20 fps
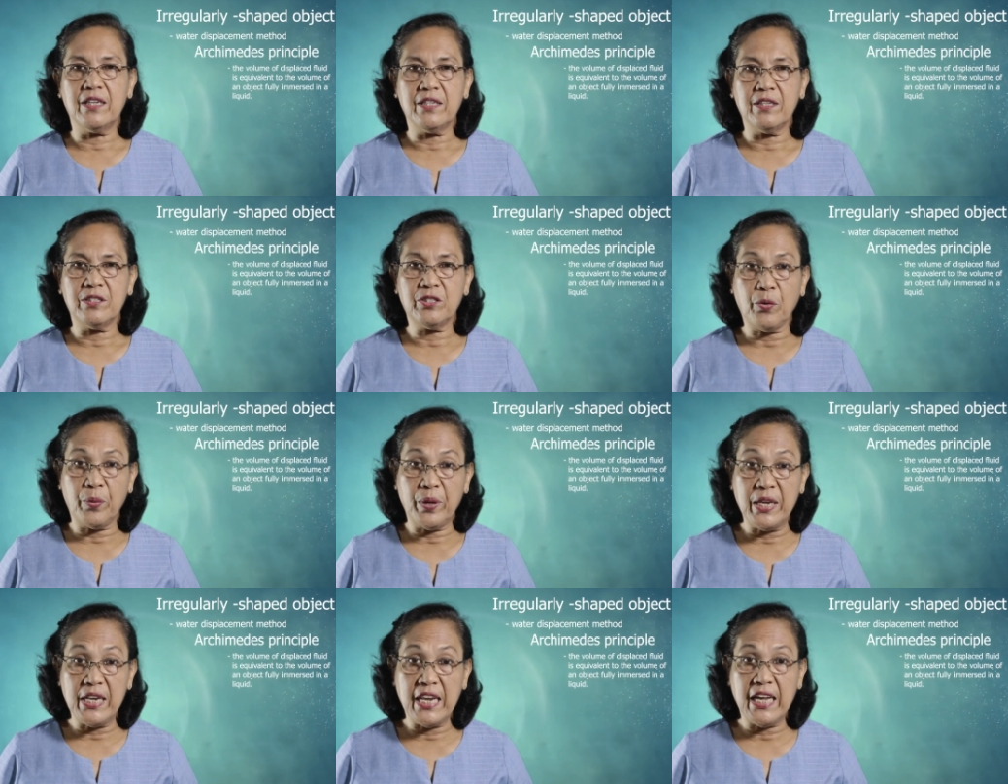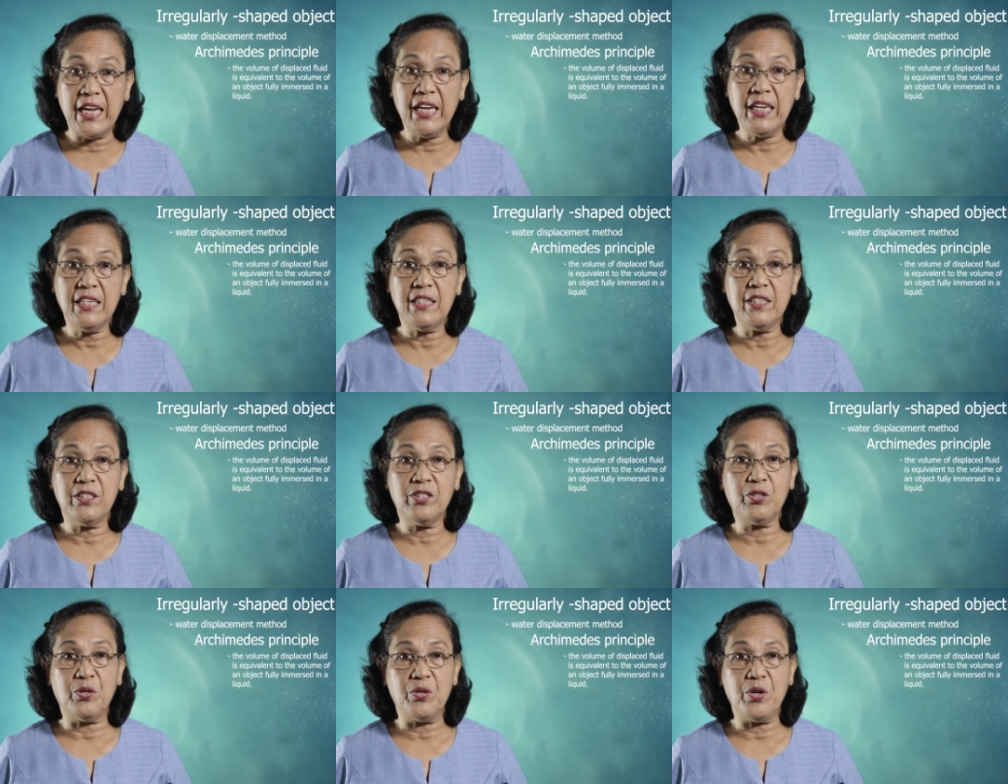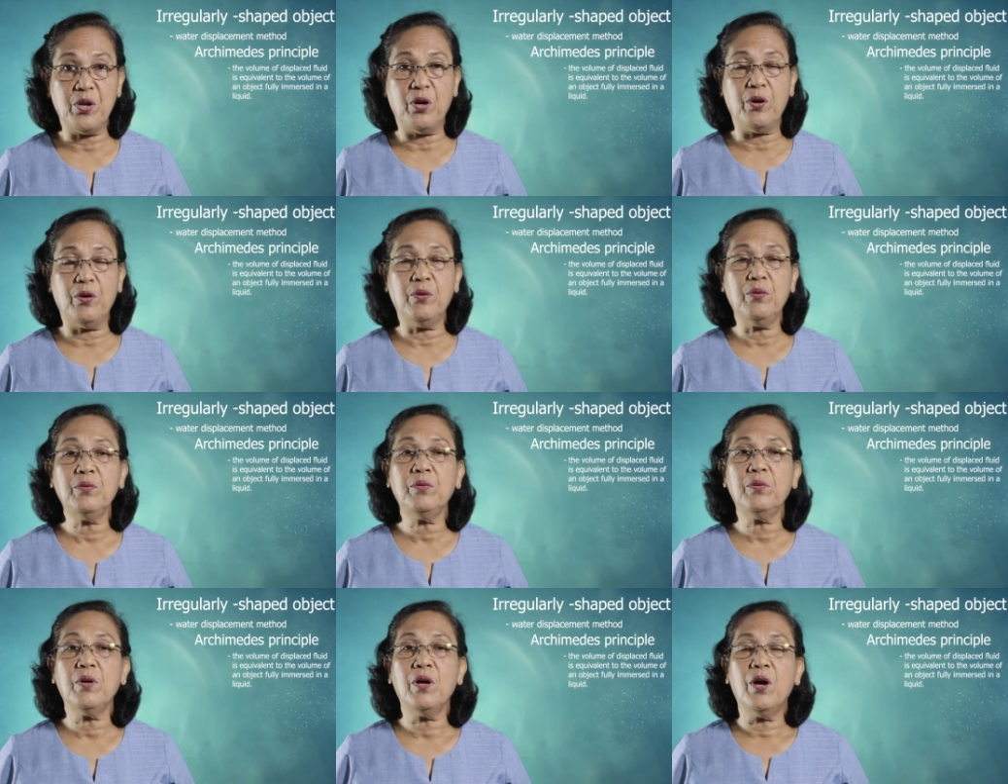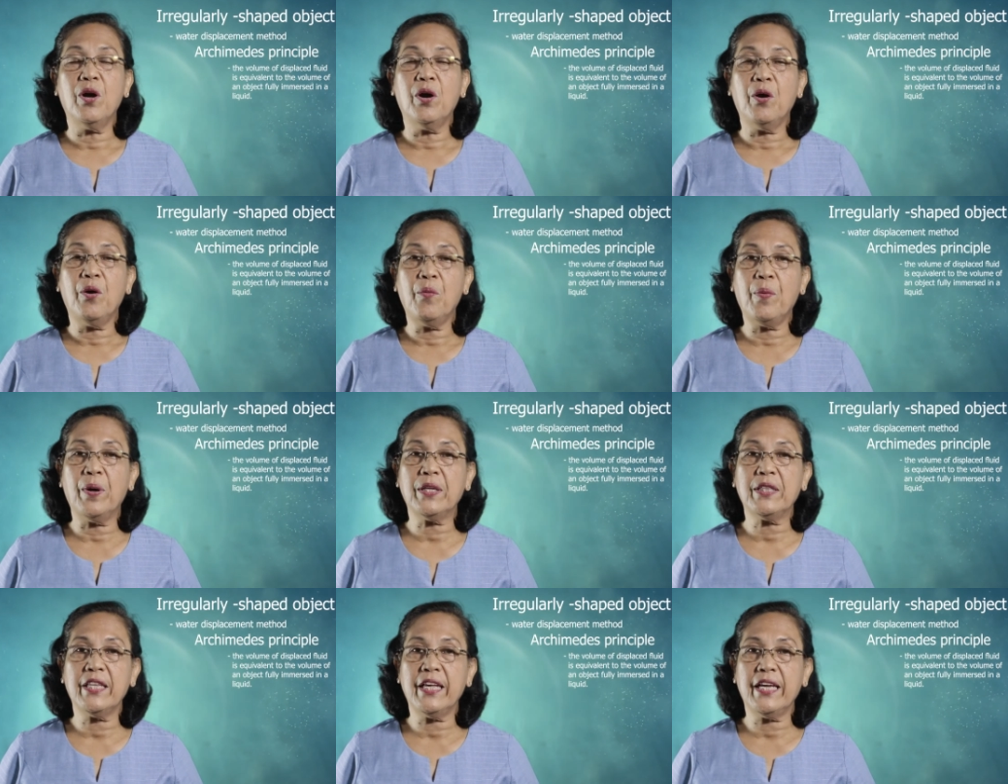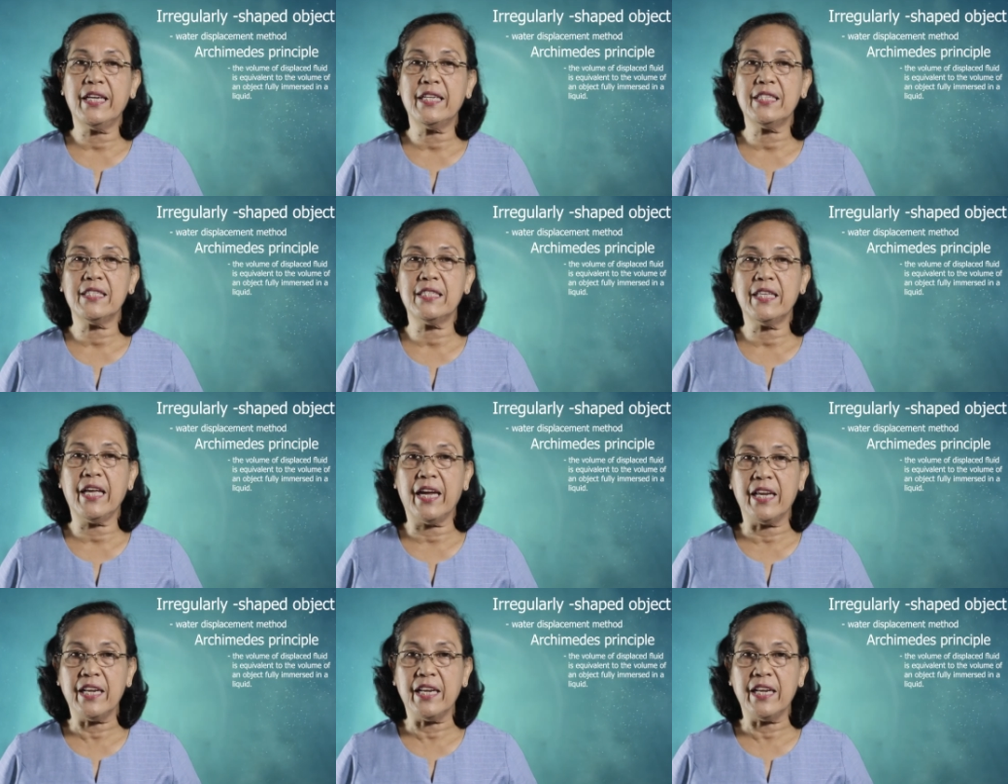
so we need to know what is the